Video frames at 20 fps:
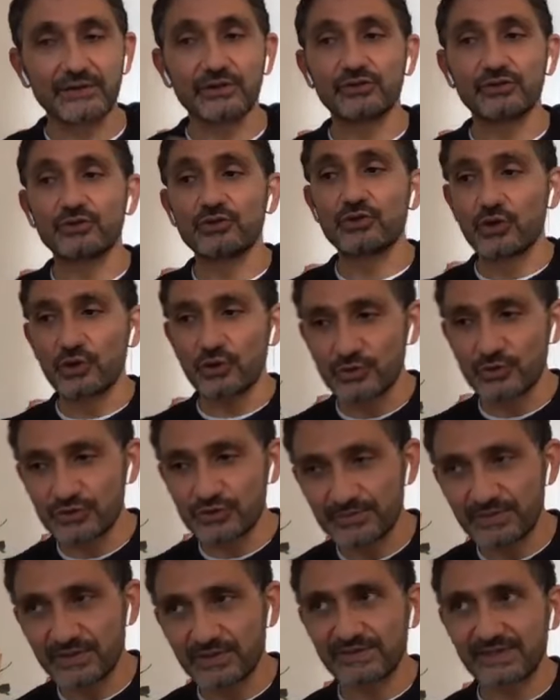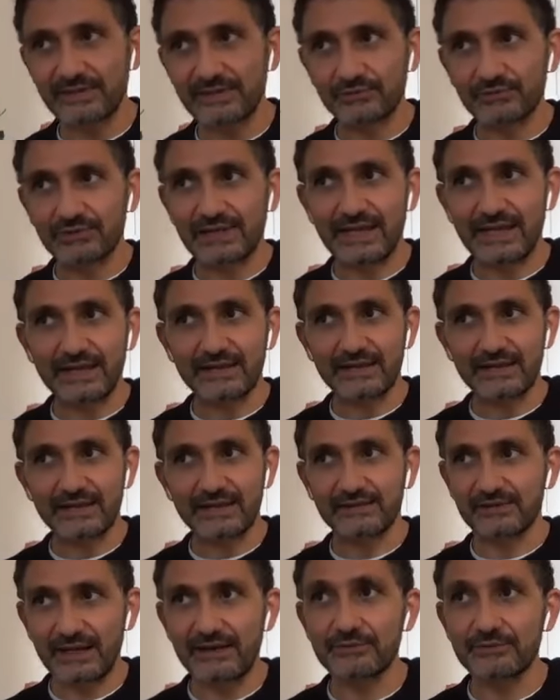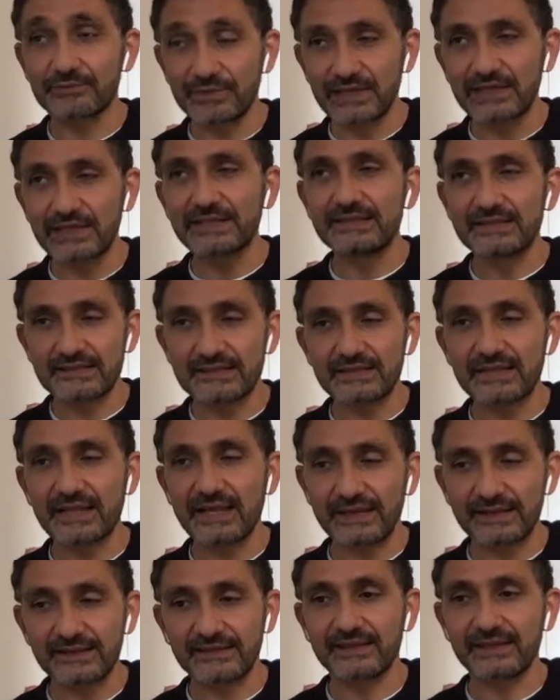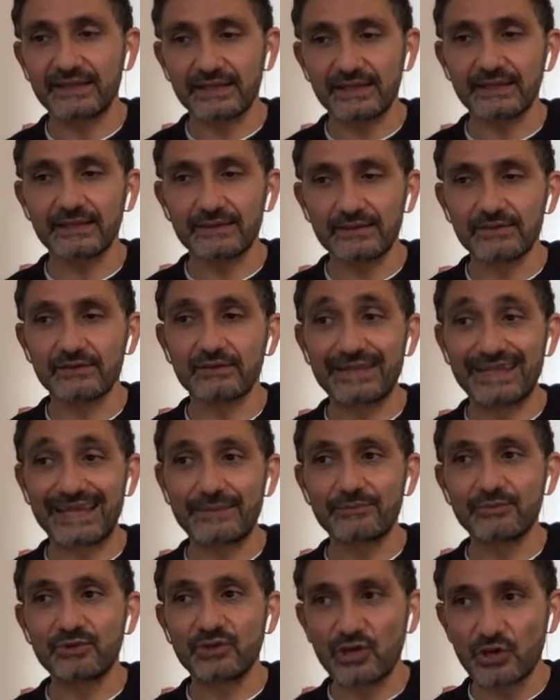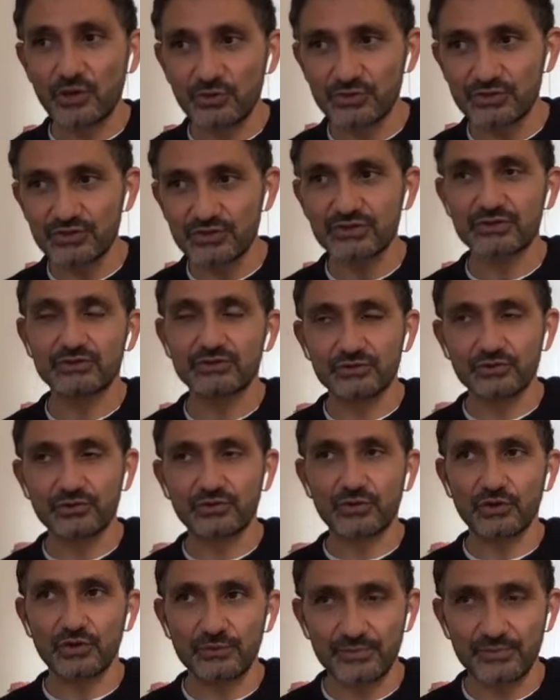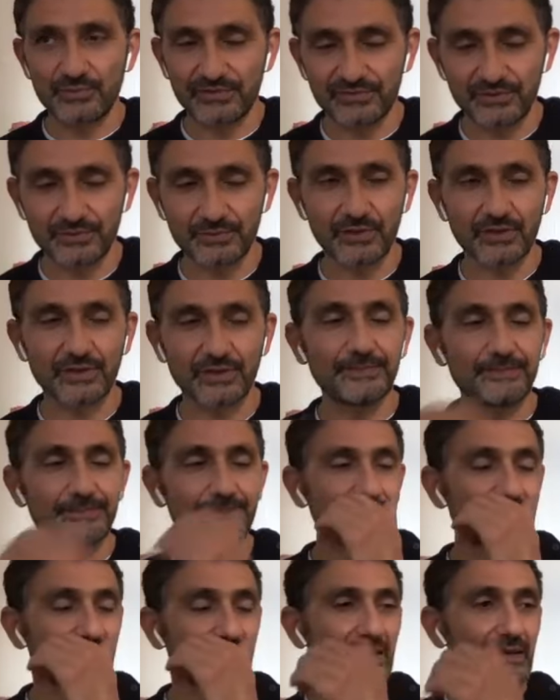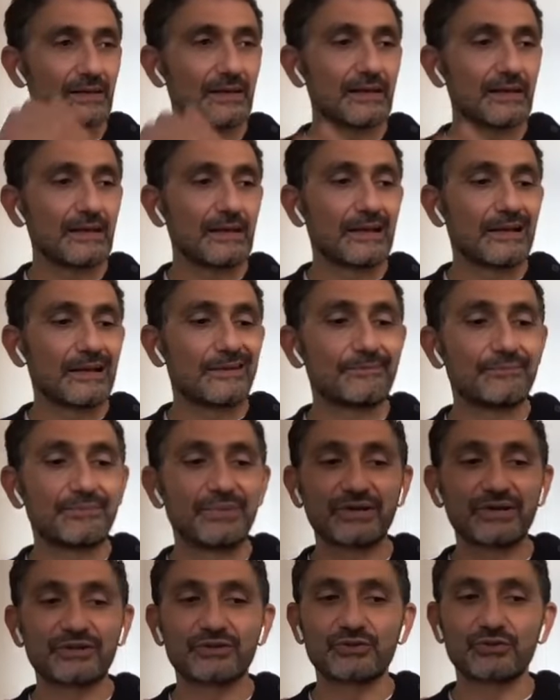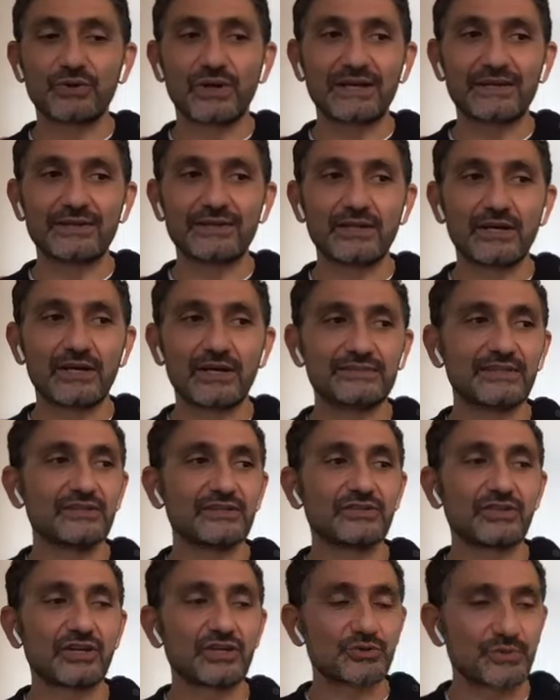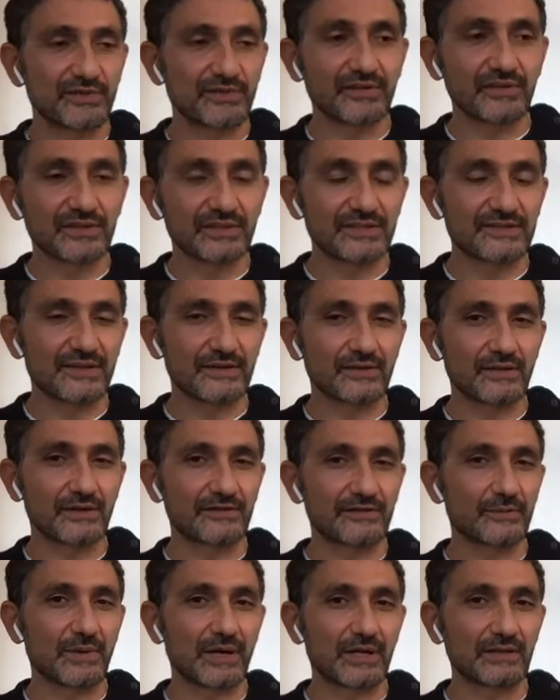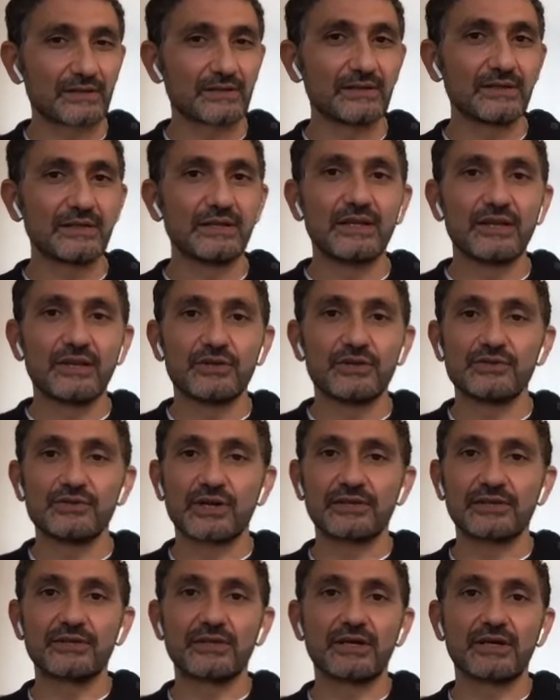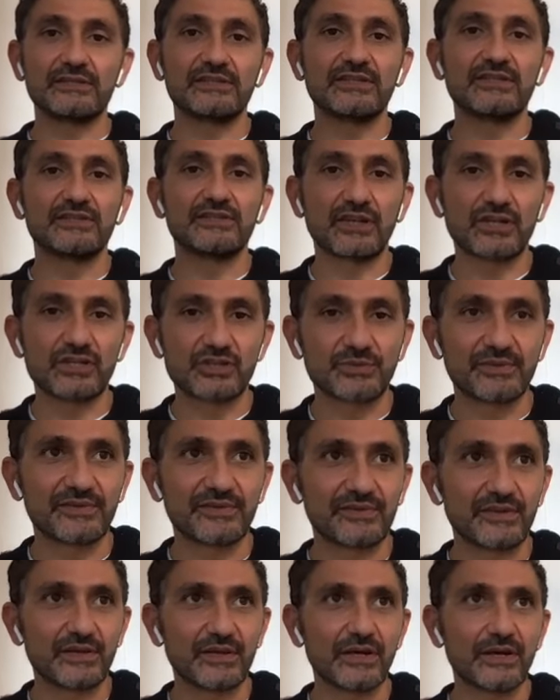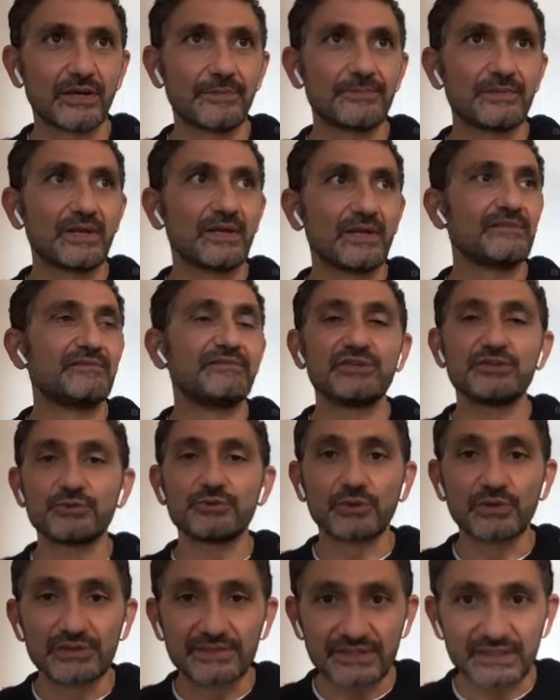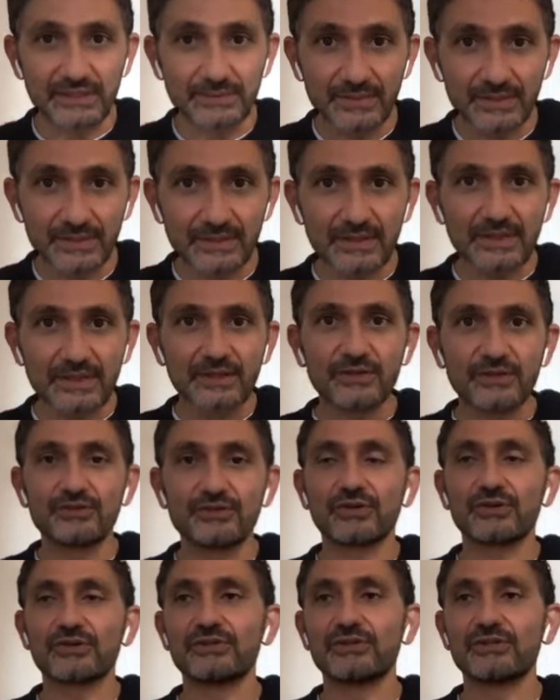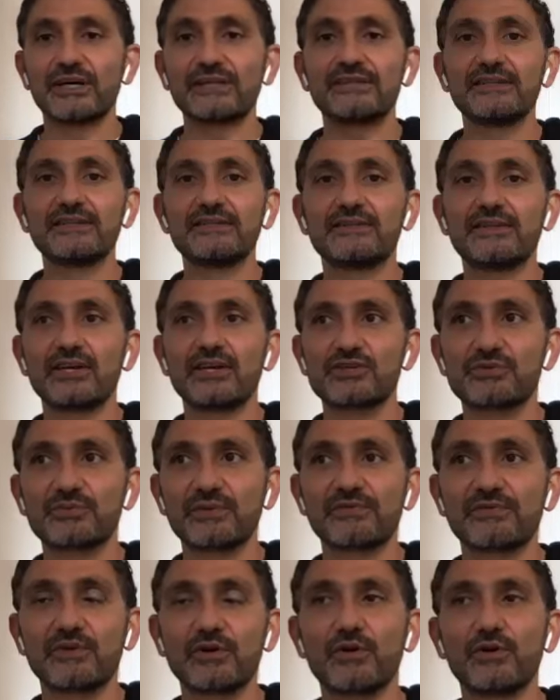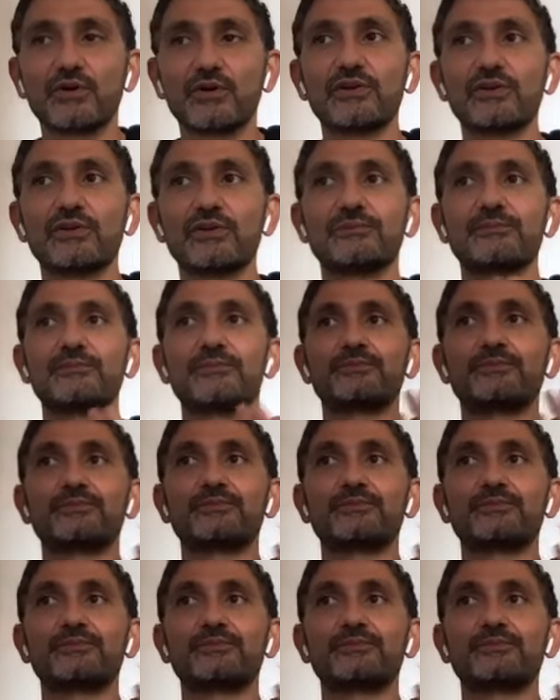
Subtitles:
and not a nose because I really dislike the name nose to call a perfumer. But you are not in touch with the designer of the bottle. You are not in touch with the visual team. You are not in touch with all